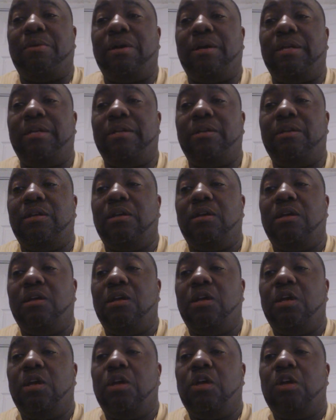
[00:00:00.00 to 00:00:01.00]
but
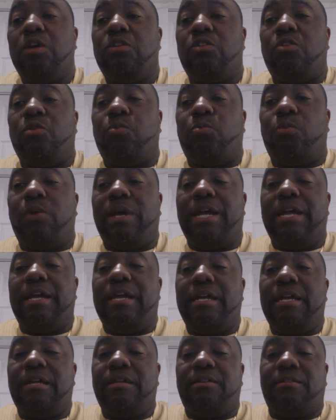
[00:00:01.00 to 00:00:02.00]
the
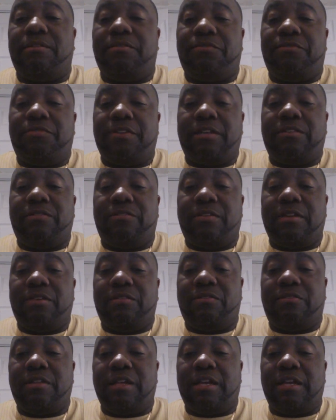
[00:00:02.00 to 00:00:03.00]
way to fix
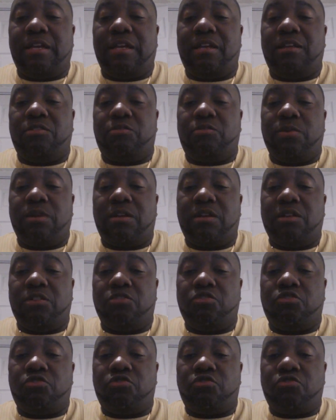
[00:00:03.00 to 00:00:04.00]
this thing is with
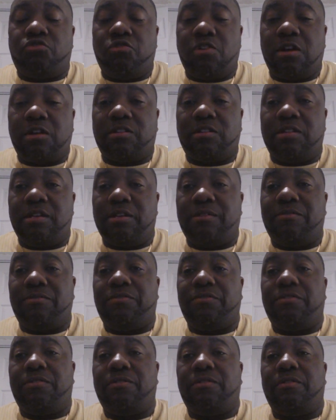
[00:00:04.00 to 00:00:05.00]

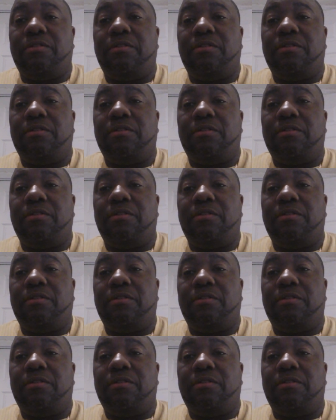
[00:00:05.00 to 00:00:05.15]
constructive